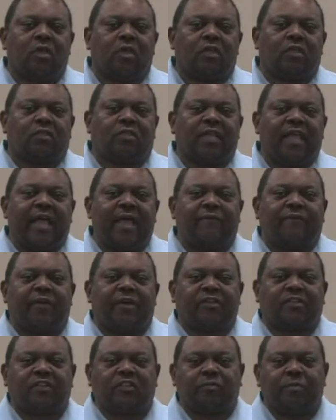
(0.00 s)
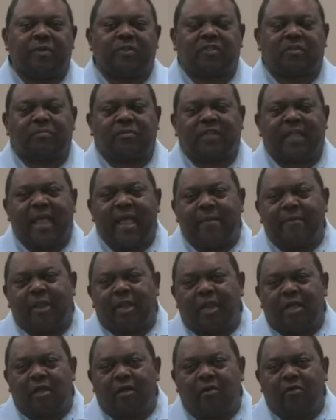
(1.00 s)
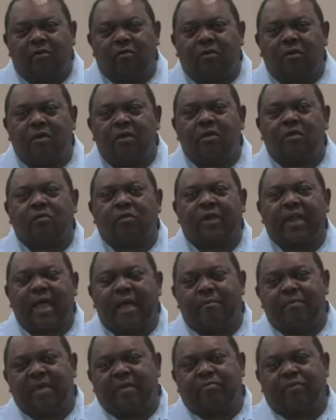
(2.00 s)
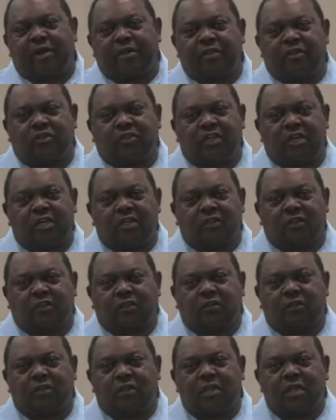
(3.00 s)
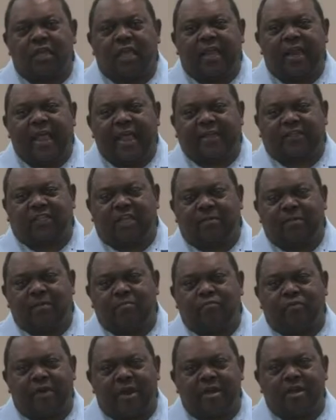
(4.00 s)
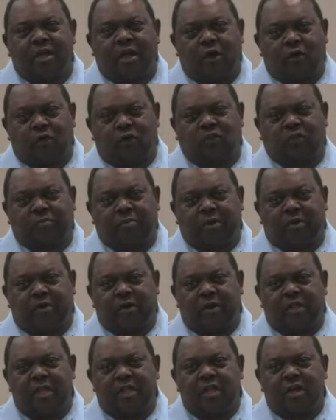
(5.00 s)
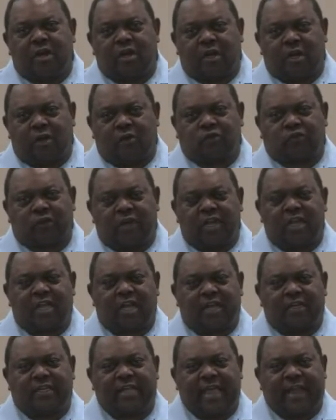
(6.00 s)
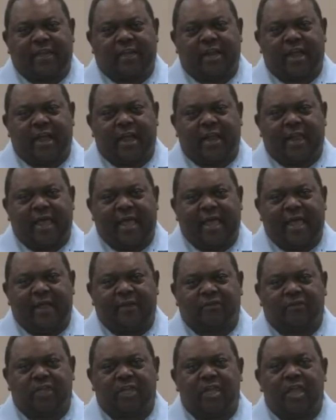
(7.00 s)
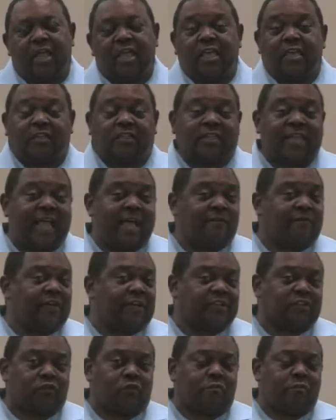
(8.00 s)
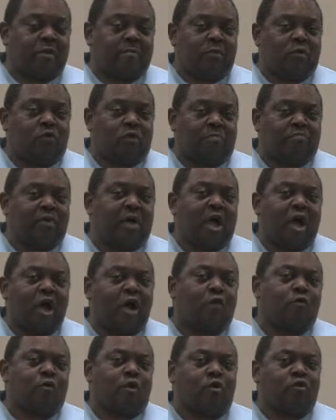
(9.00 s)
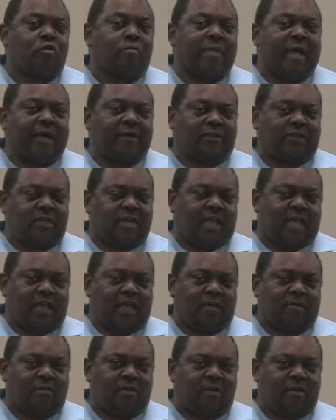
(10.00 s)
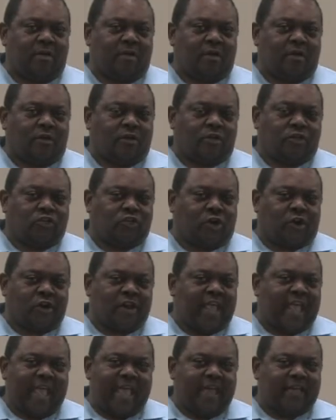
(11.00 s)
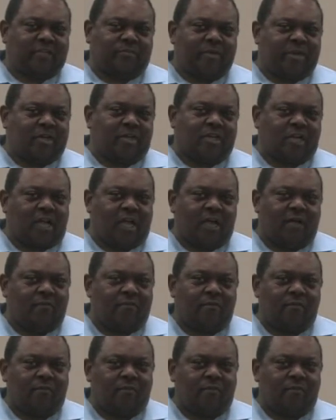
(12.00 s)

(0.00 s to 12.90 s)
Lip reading: It's time for us to spend some time alone with our big brother Jesus and ask him to bring the Holy Spirit closer in contact in our lives. It's time for us to remember what Paul wrote about today. The journey has been tough,